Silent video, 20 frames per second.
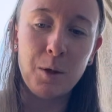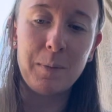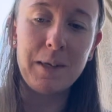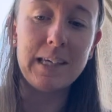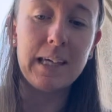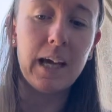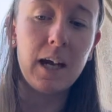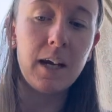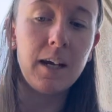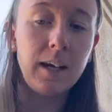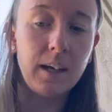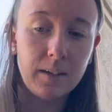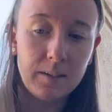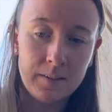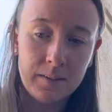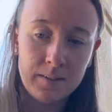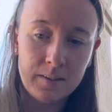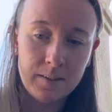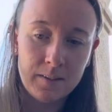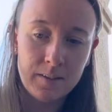beginning.
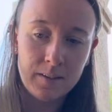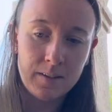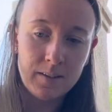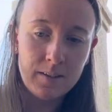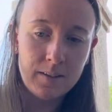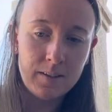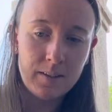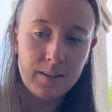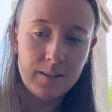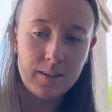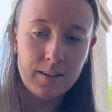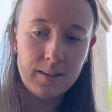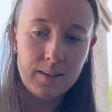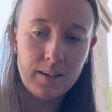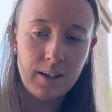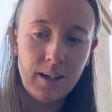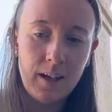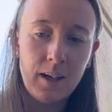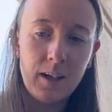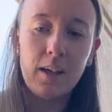
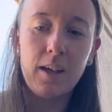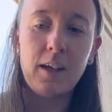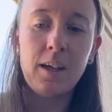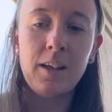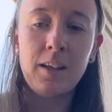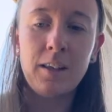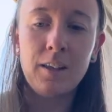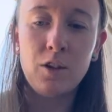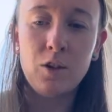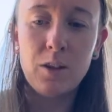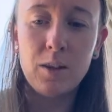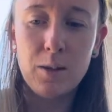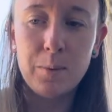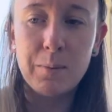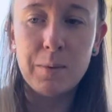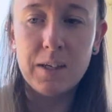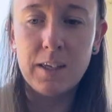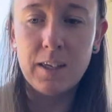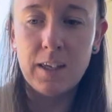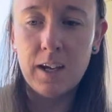In the
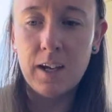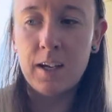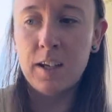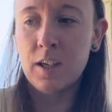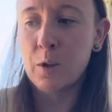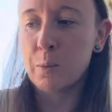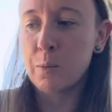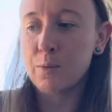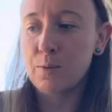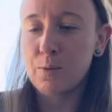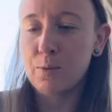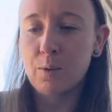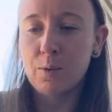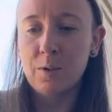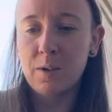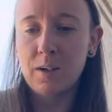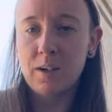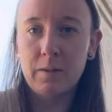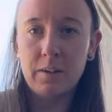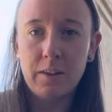beginning,
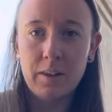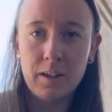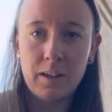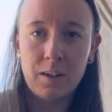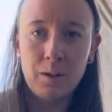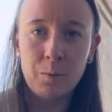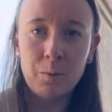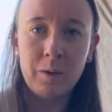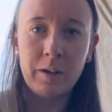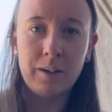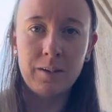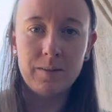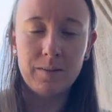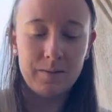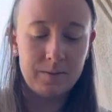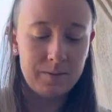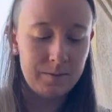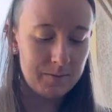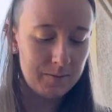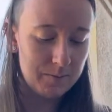before everything went
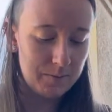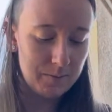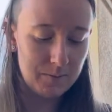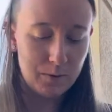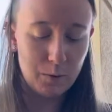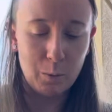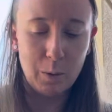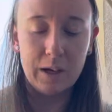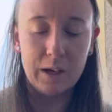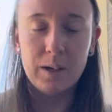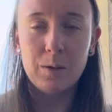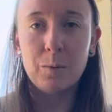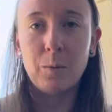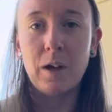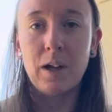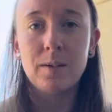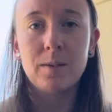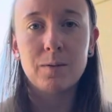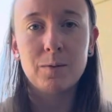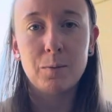the way it
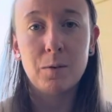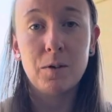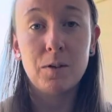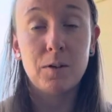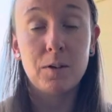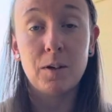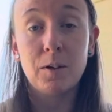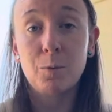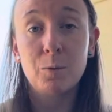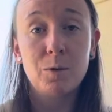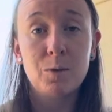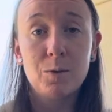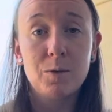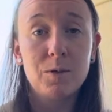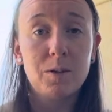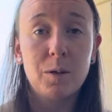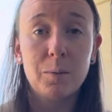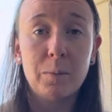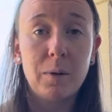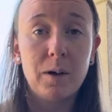went with Earth, which was
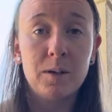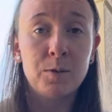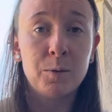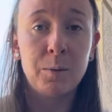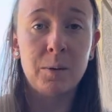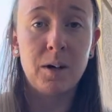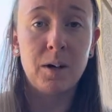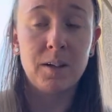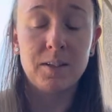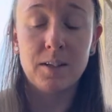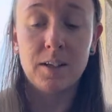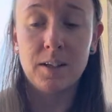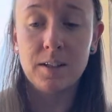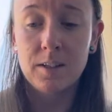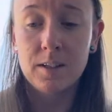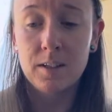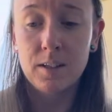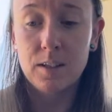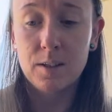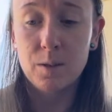all part of the
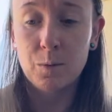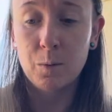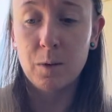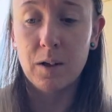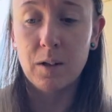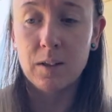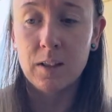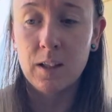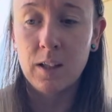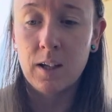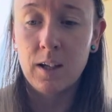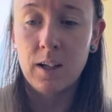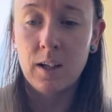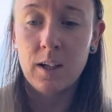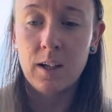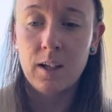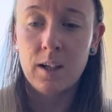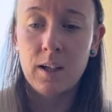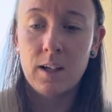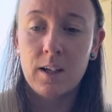process as well.
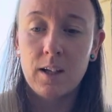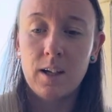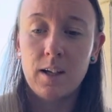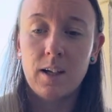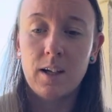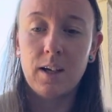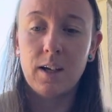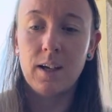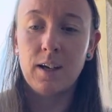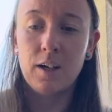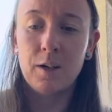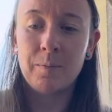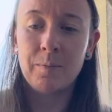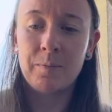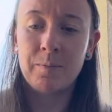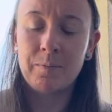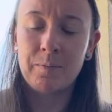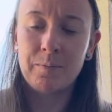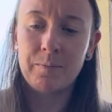Um,